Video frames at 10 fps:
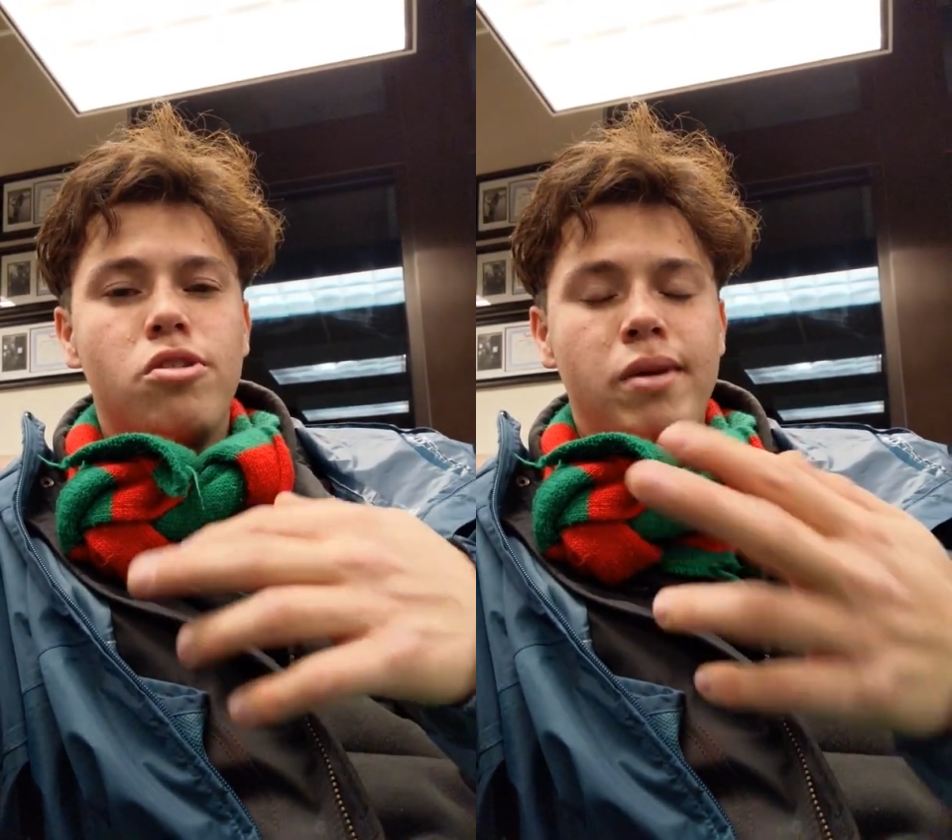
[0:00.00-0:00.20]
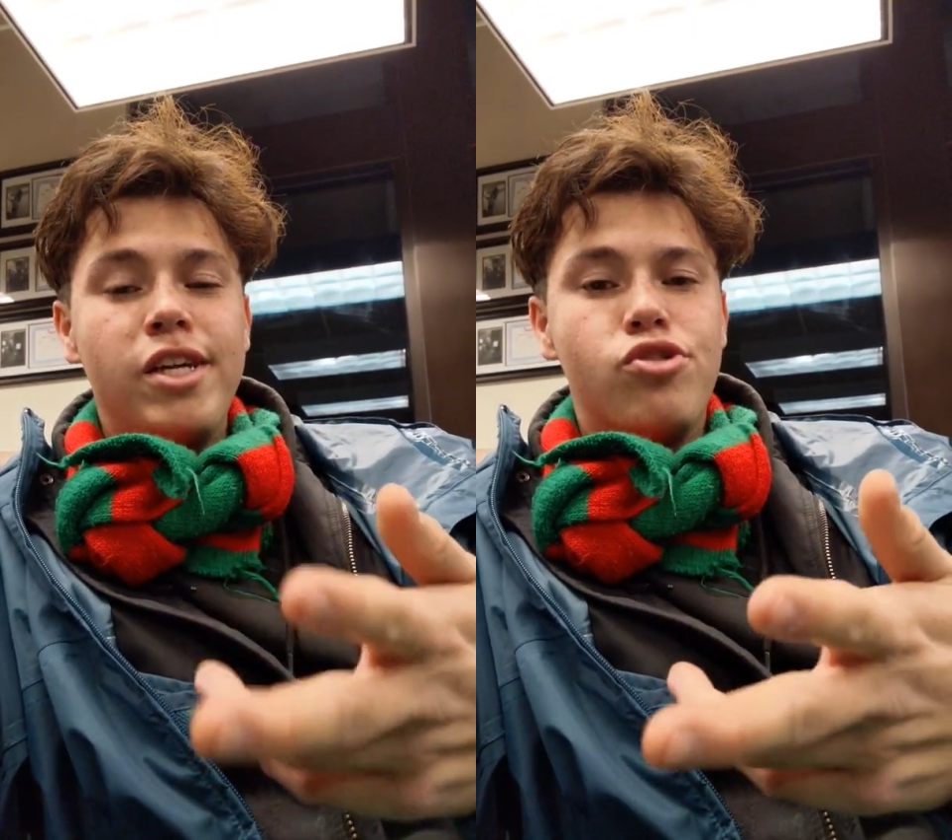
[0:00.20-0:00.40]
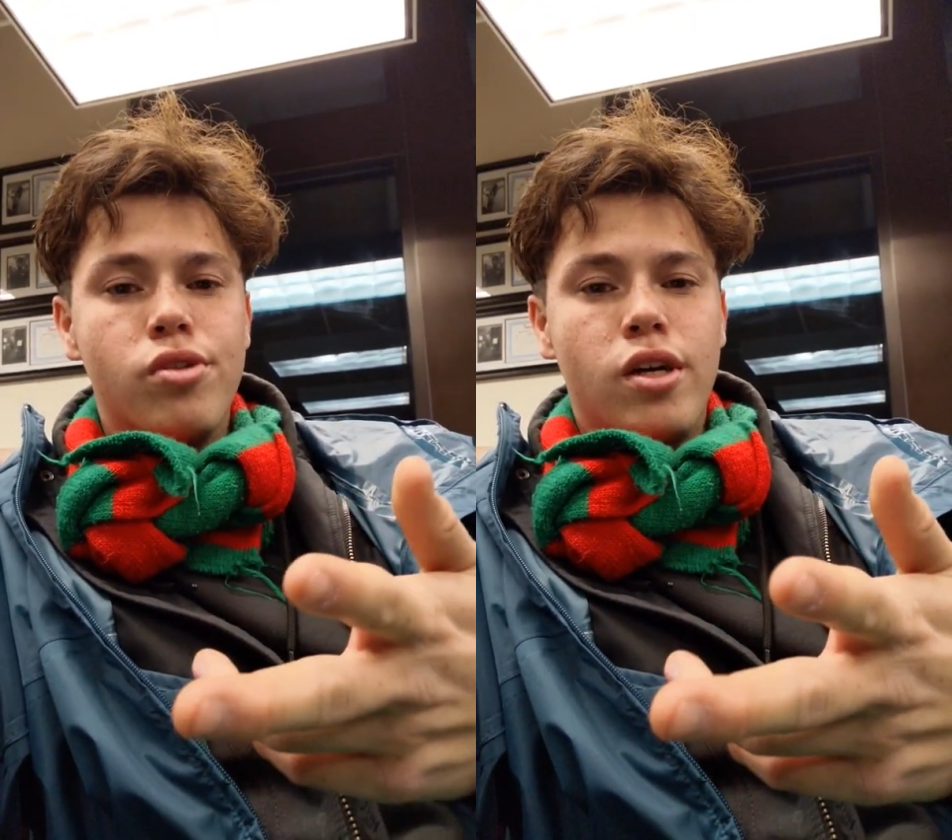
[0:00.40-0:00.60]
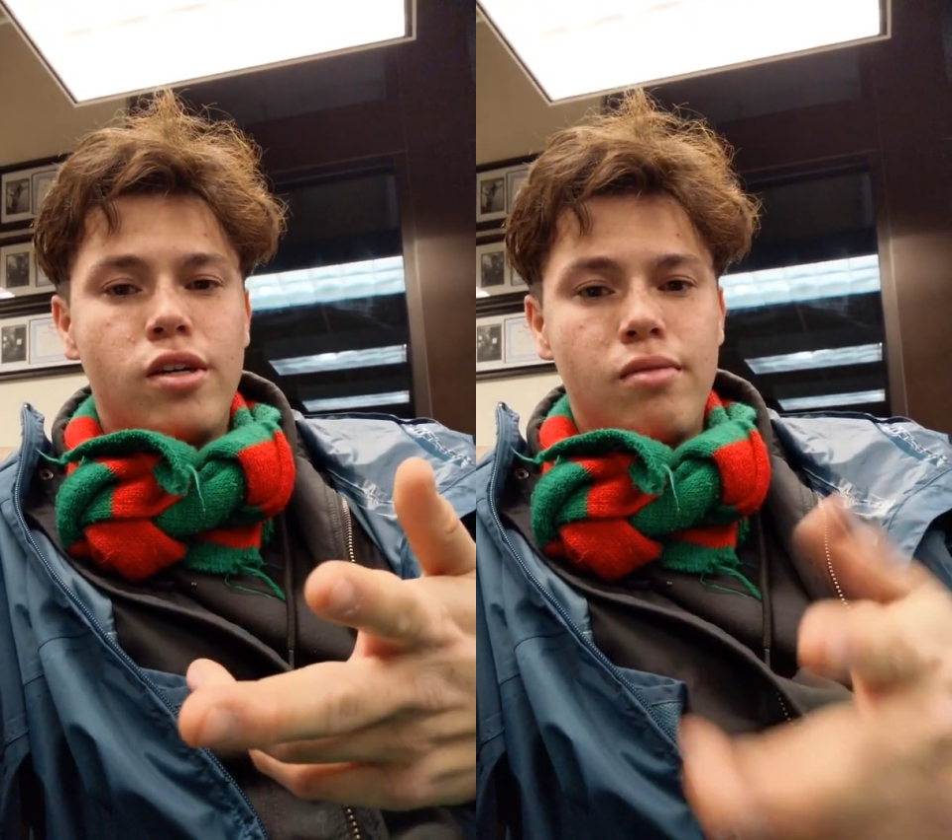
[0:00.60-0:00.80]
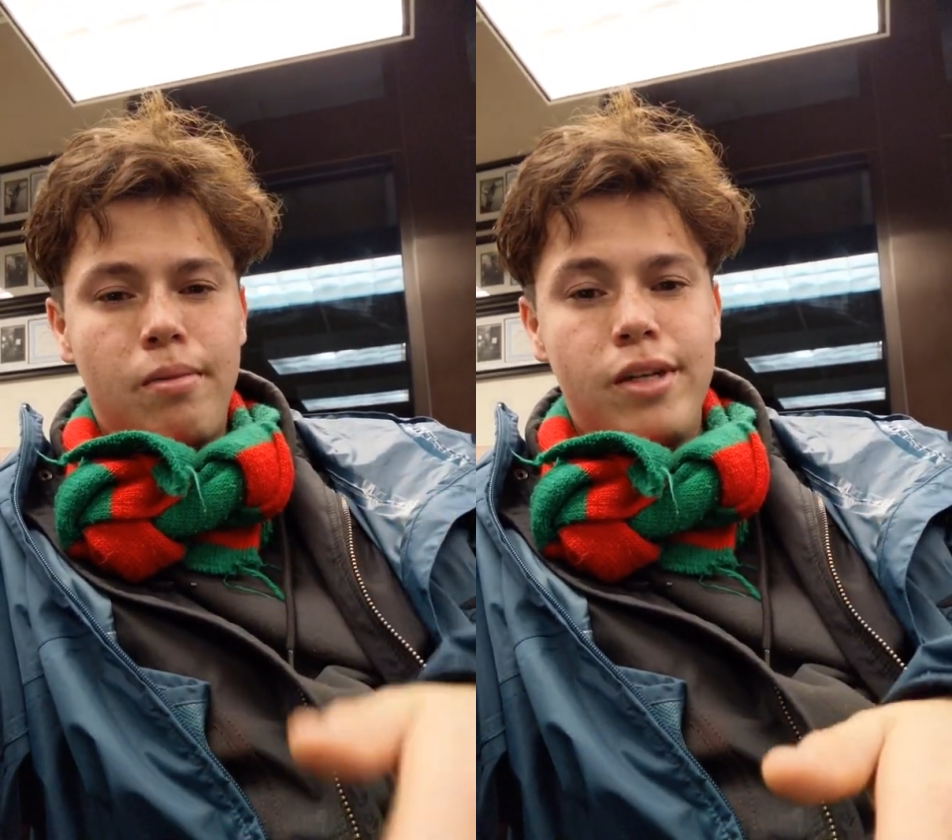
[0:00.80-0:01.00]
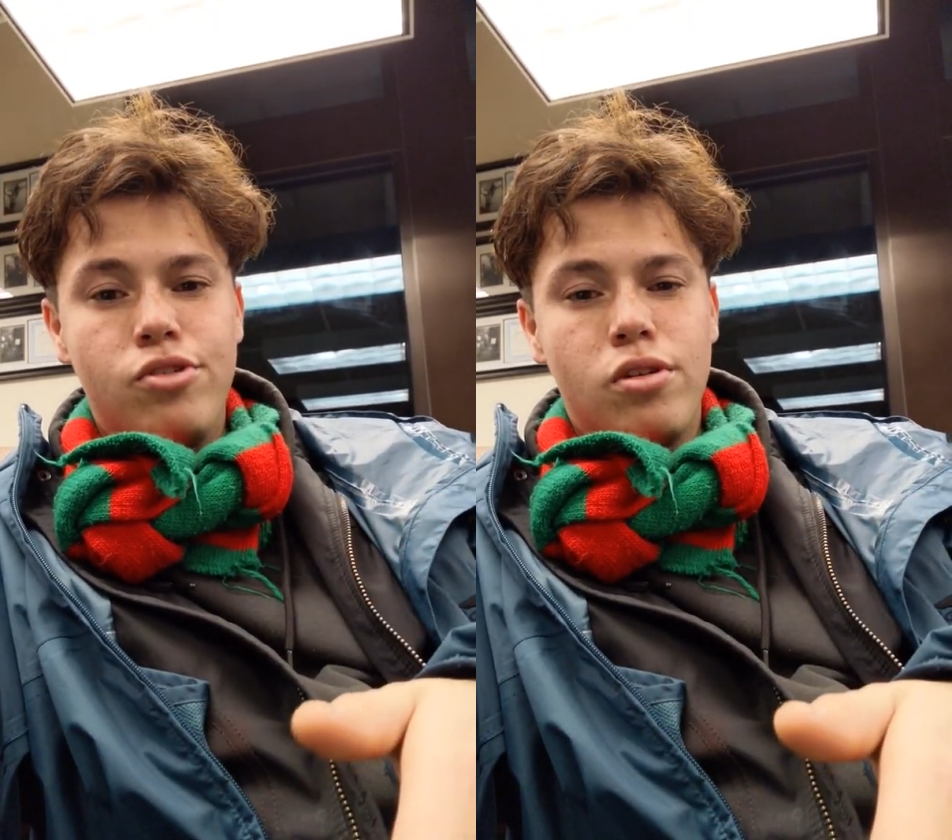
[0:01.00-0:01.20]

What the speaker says: to Patreon page.